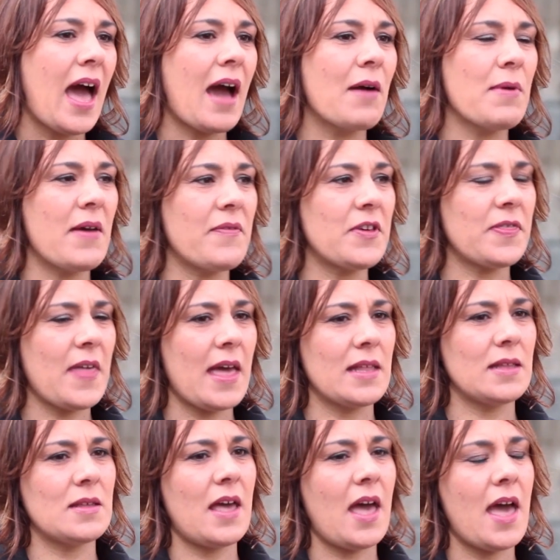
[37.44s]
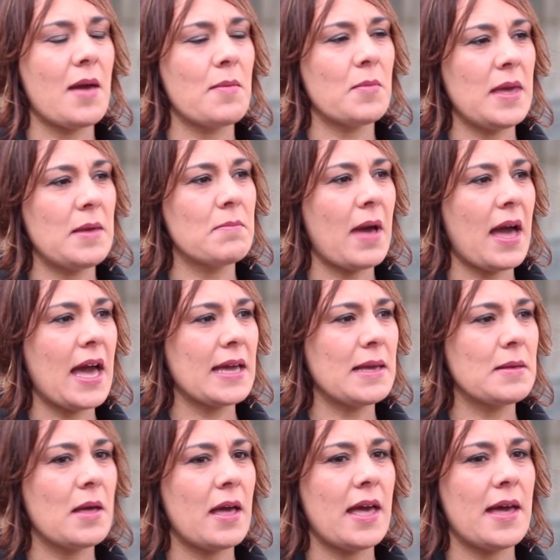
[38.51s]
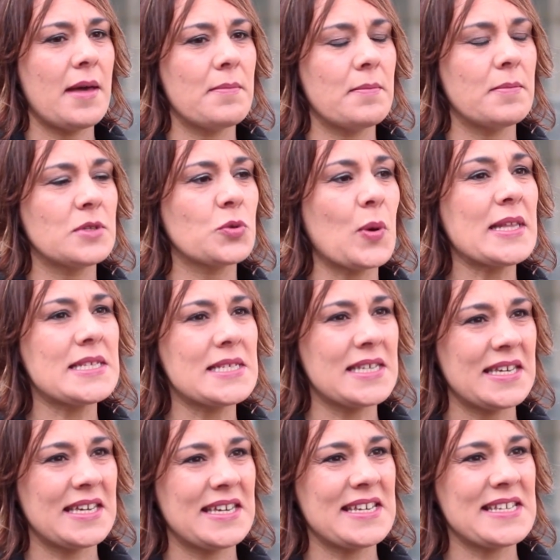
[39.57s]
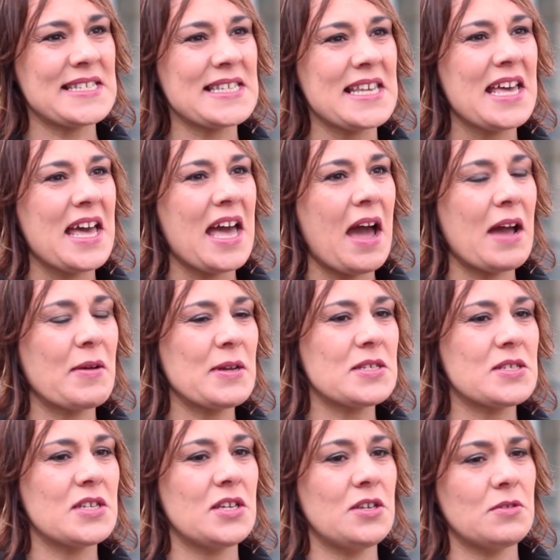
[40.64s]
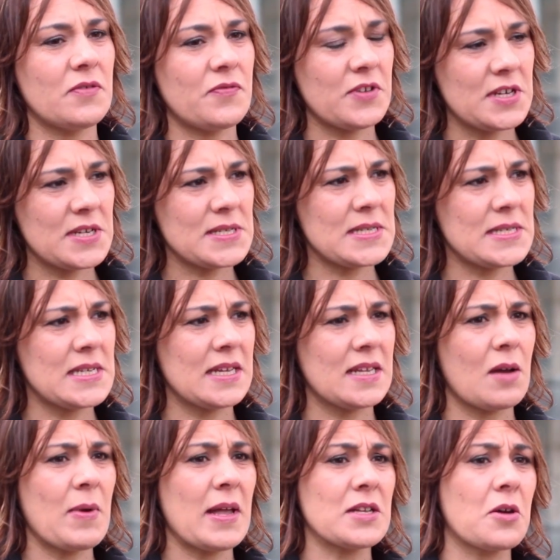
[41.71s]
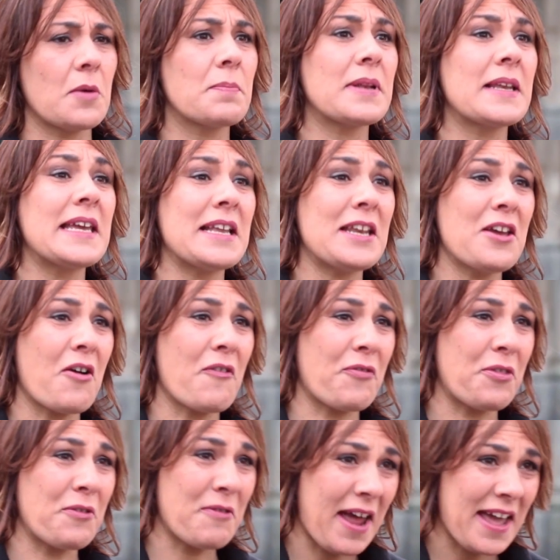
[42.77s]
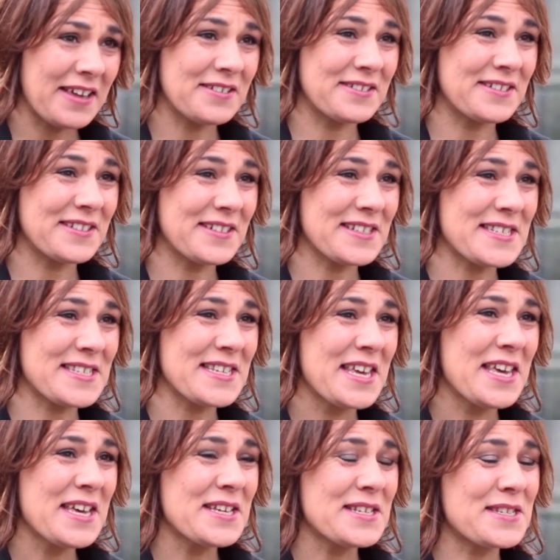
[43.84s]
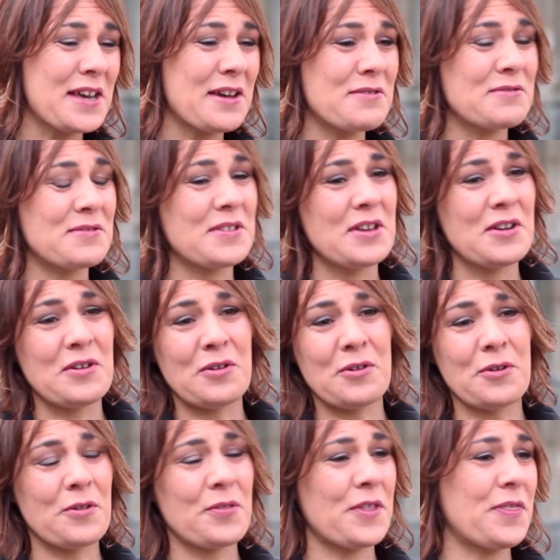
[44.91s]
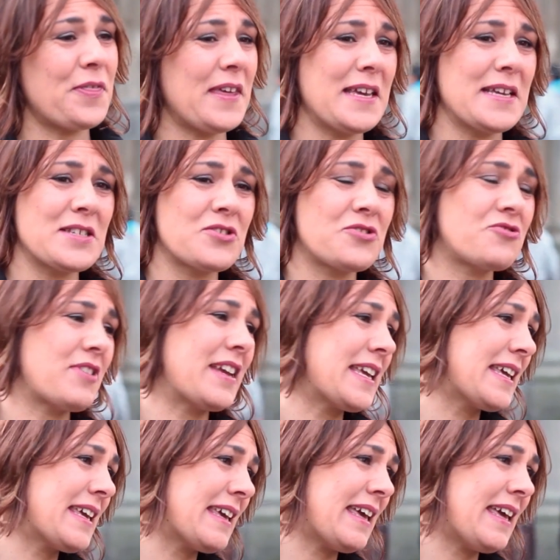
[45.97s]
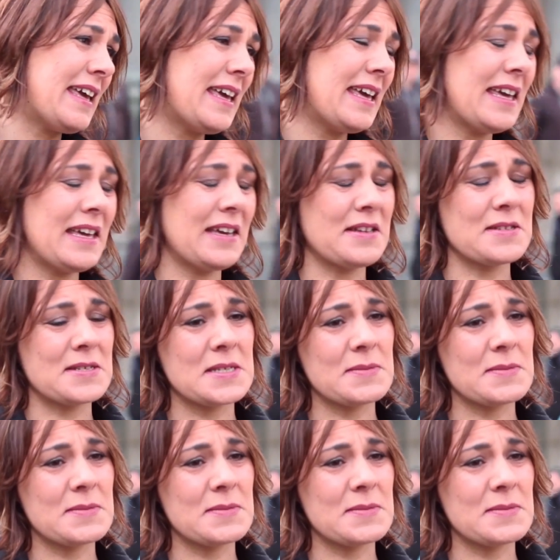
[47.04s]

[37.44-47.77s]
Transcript: However, then in my 20s, I went to university and I went completely off the rails. So all the things, drinking and